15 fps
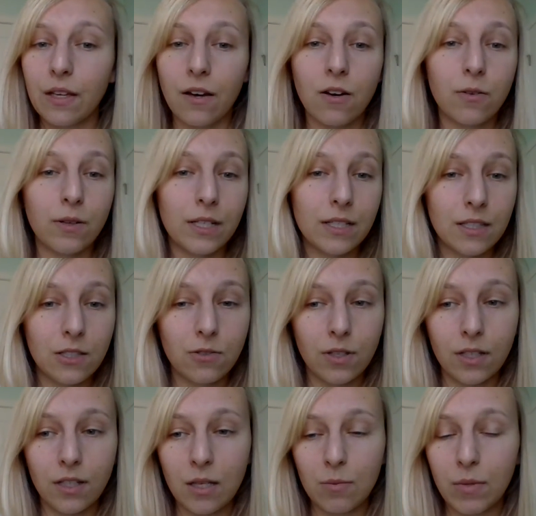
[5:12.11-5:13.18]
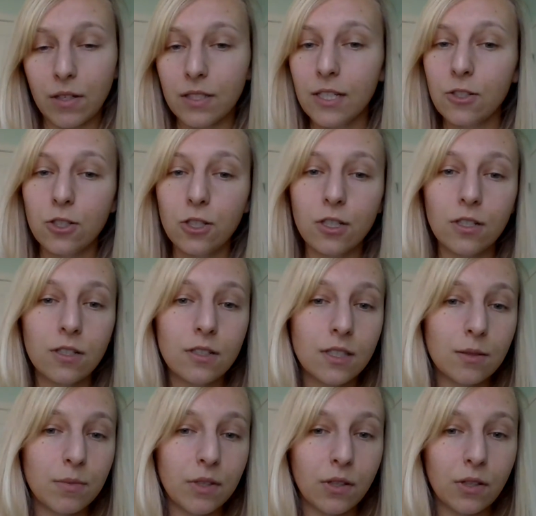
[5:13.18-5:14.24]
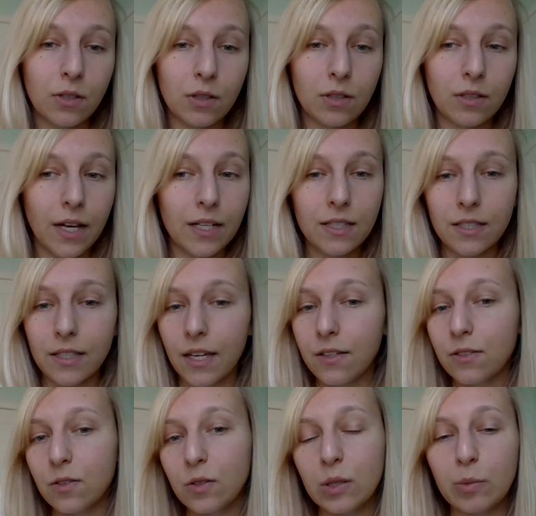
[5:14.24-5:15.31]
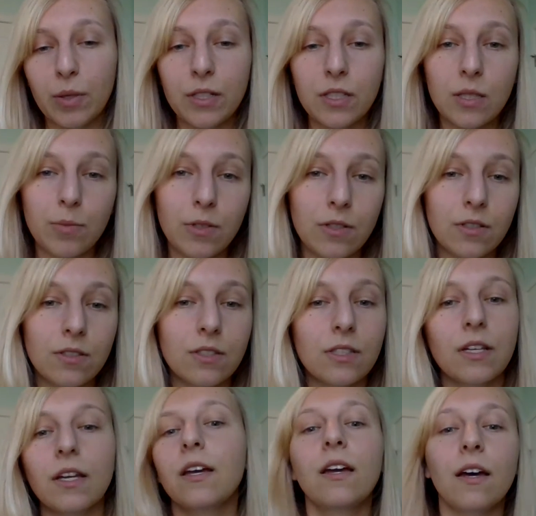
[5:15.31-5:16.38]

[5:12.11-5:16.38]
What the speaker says: always you can email teachers, email your guidance counselors, principals.